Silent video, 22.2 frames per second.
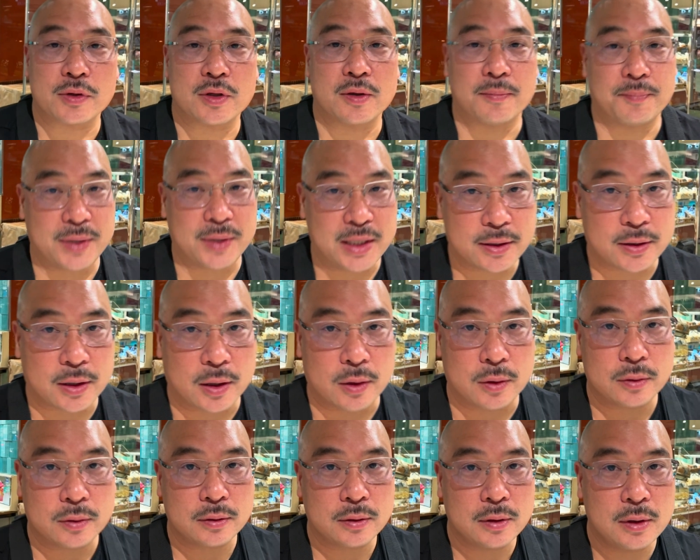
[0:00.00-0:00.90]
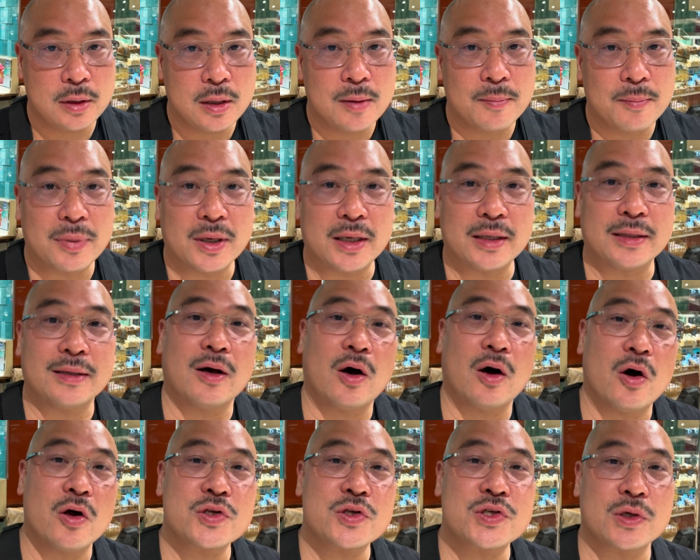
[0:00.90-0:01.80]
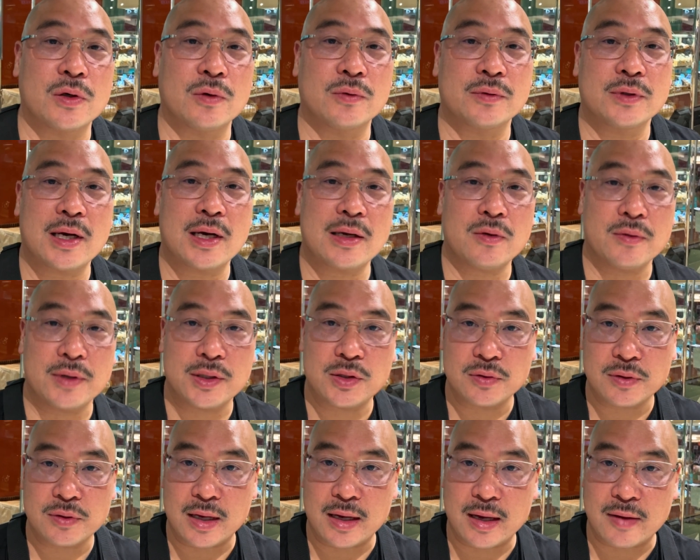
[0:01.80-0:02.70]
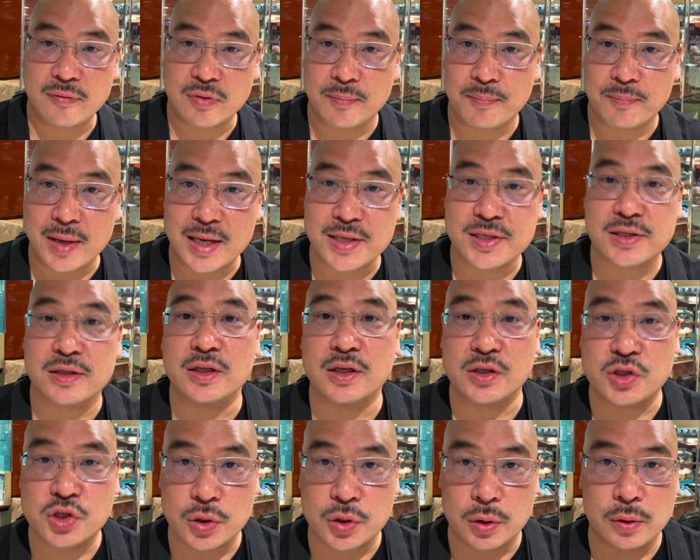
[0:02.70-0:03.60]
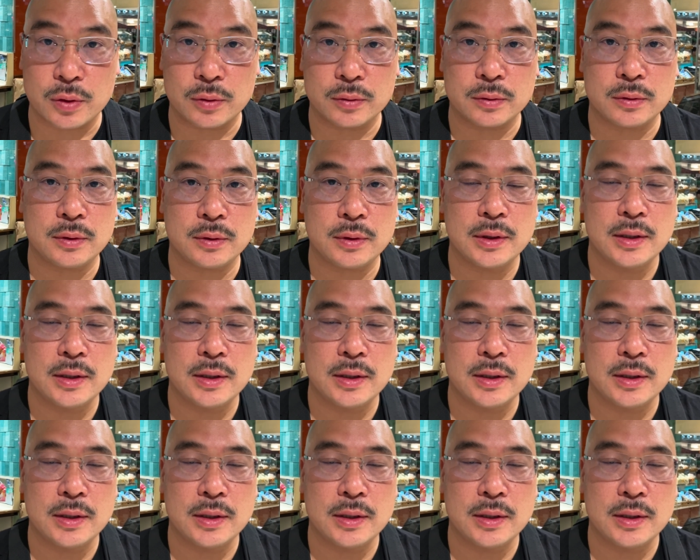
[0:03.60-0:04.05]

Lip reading: the Biko, but also not only do they have the best Lechon